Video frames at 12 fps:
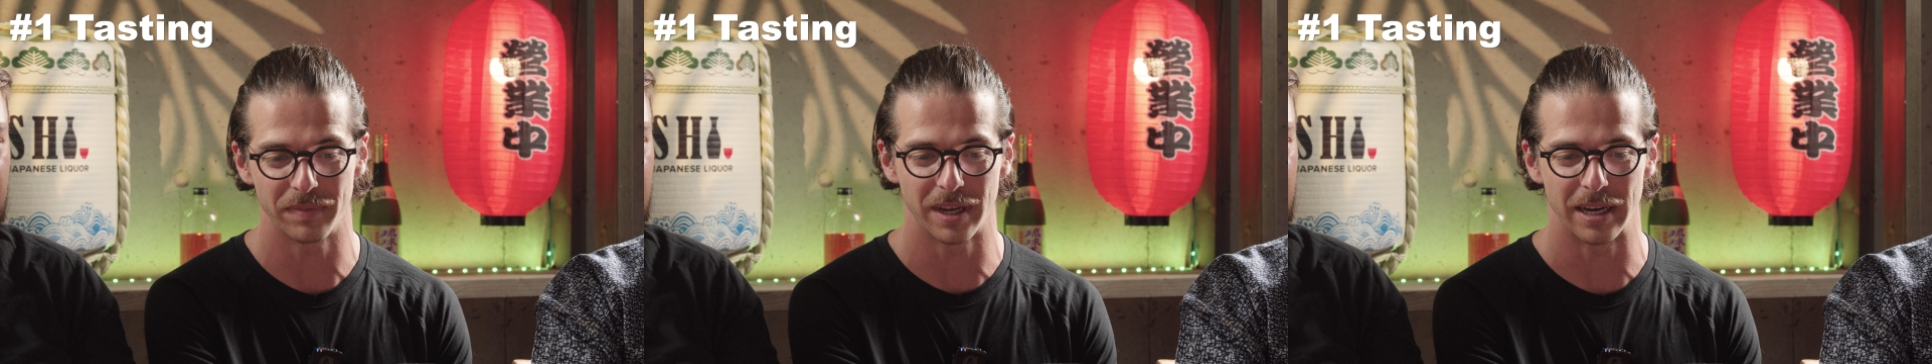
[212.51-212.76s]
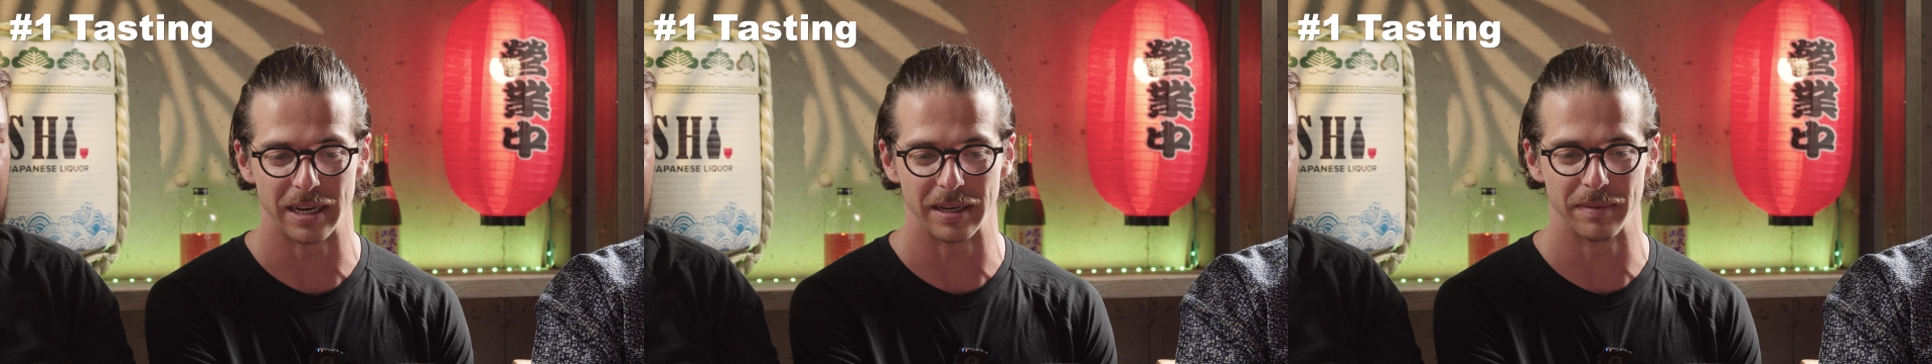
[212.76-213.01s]

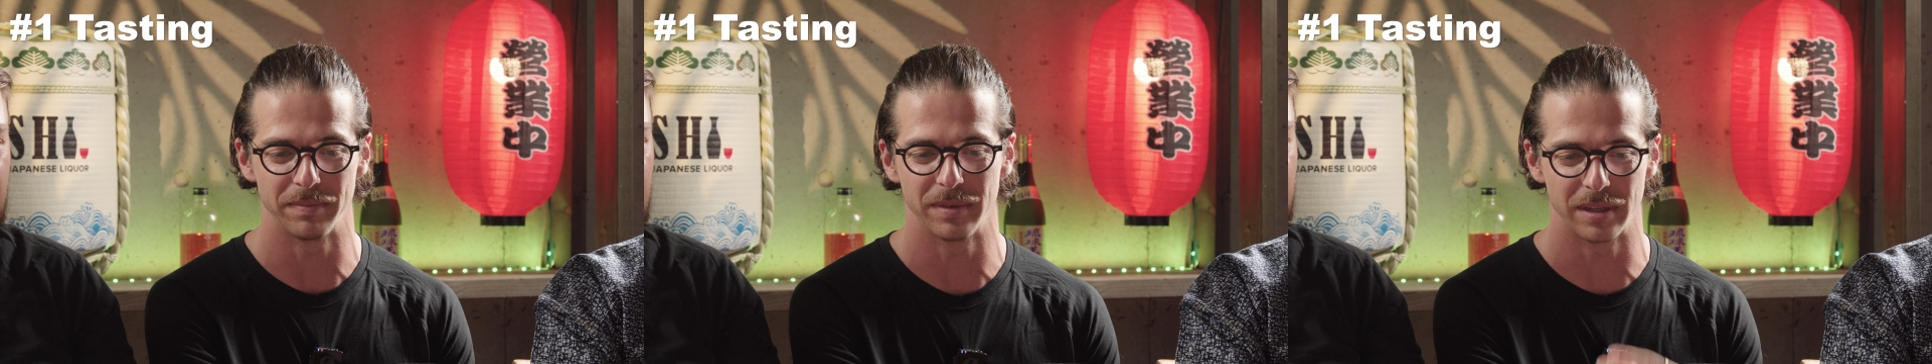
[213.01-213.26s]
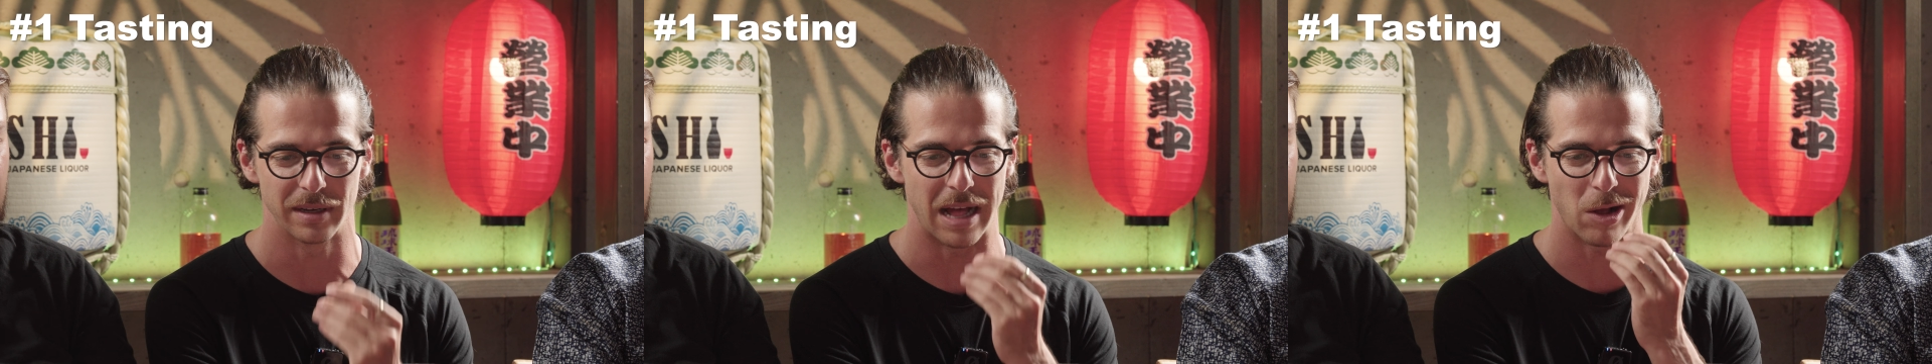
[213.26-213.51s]

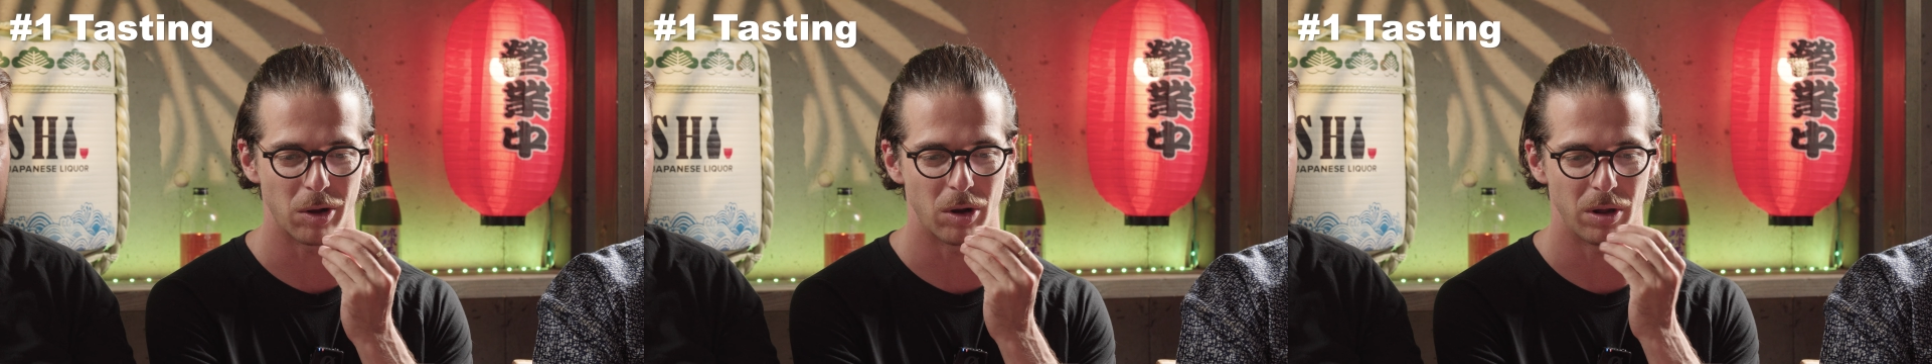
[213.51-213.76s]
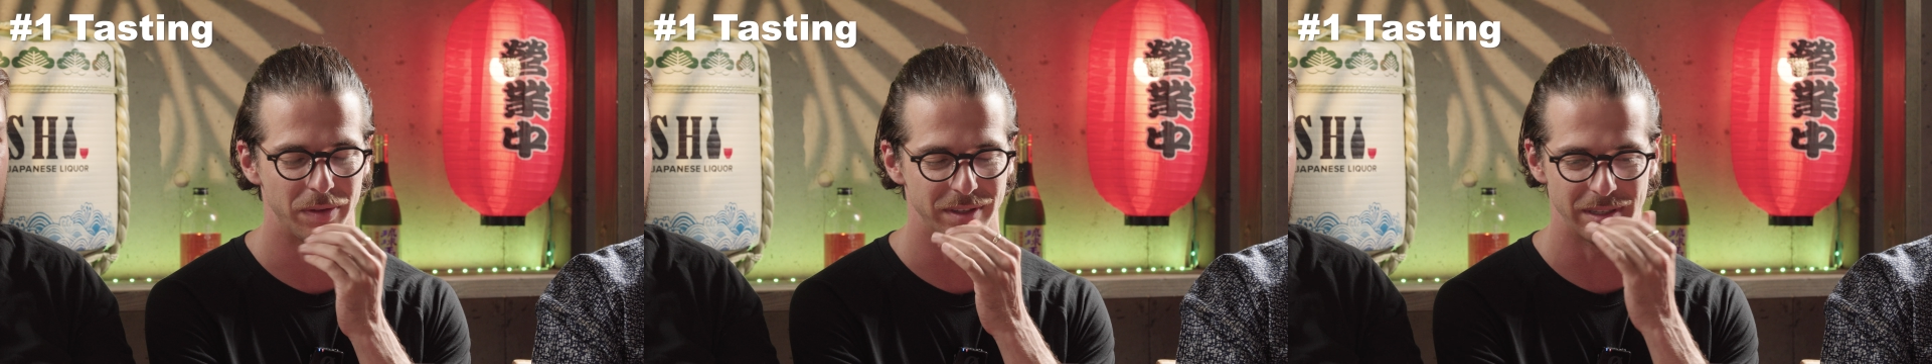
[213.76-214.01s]
The
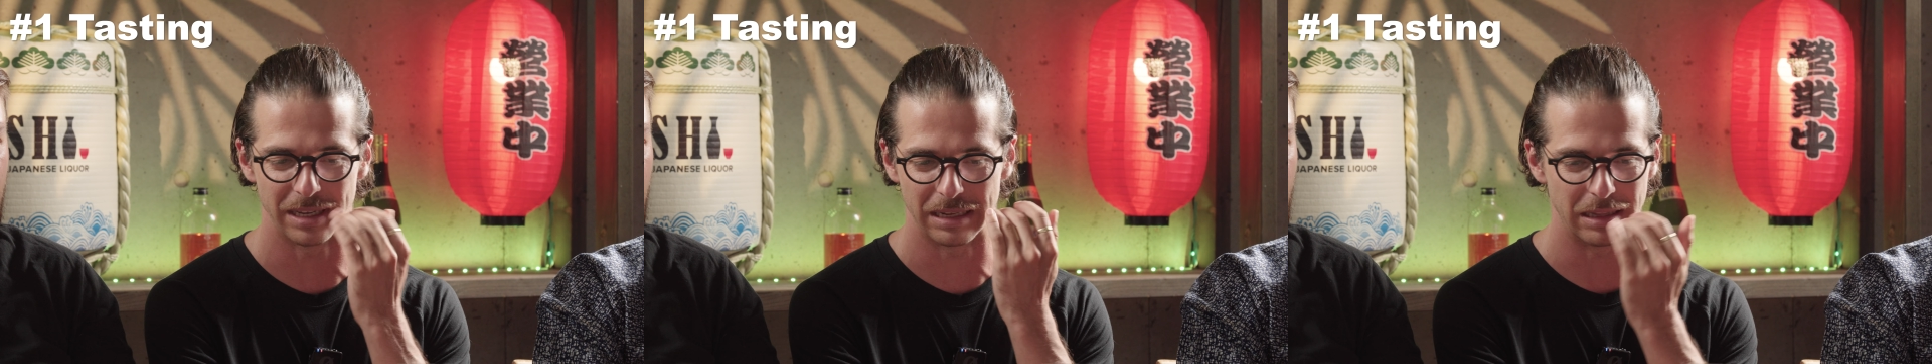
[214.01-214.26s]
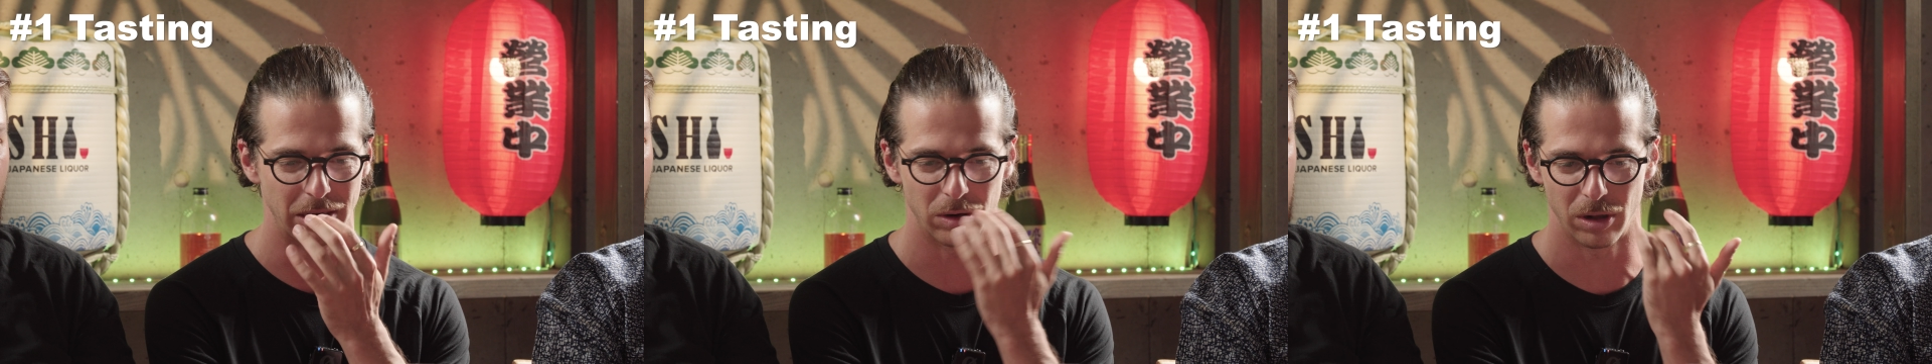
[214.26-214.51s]
alcohol doesn't like
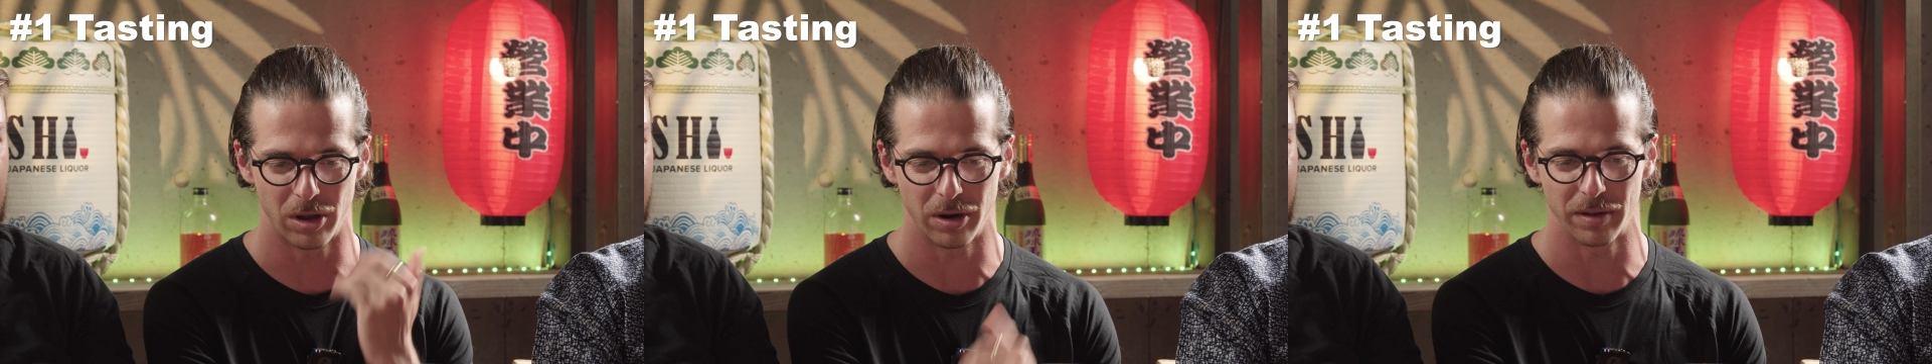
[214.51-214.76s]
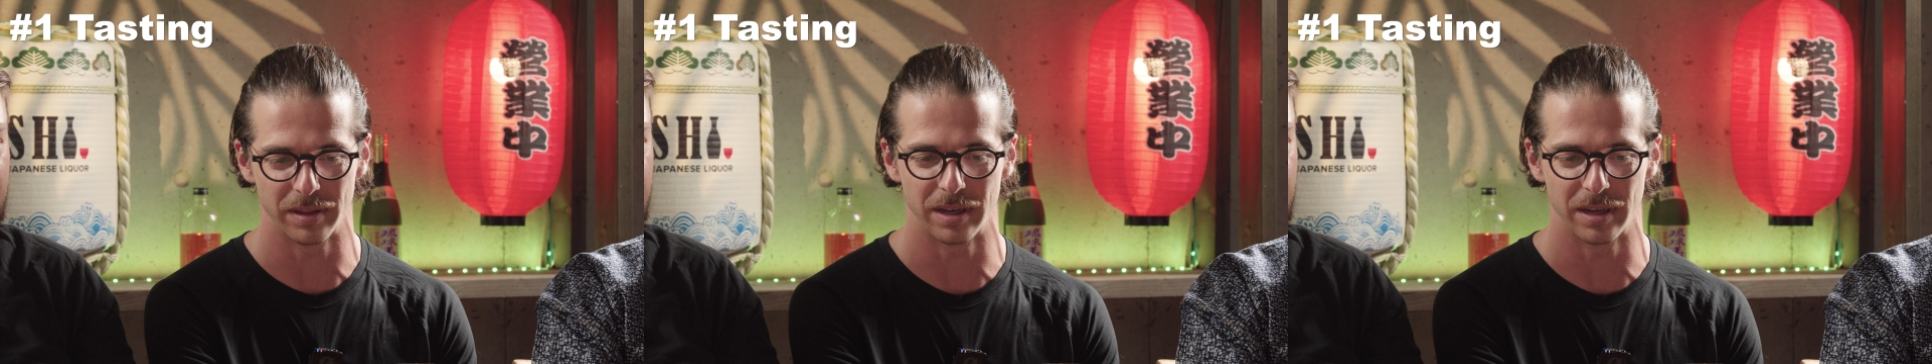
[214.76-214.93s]
linger long